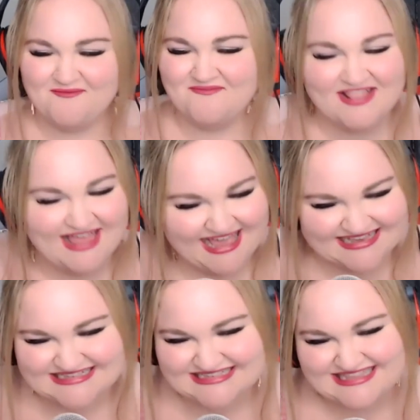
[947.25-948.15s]

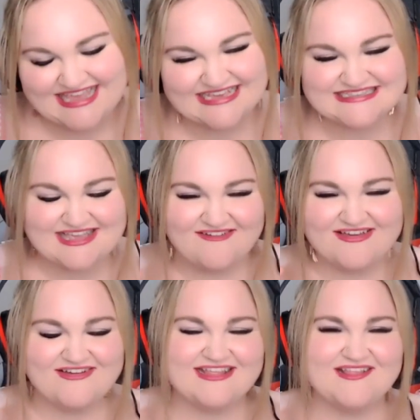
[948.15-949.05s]
complex things
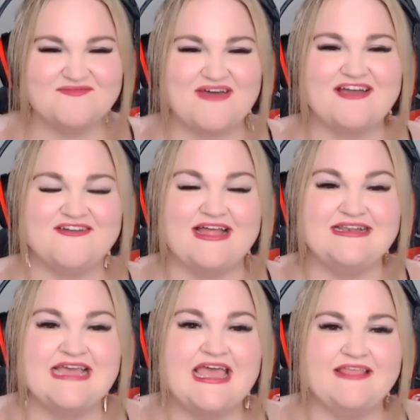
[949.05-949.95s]
going on in the background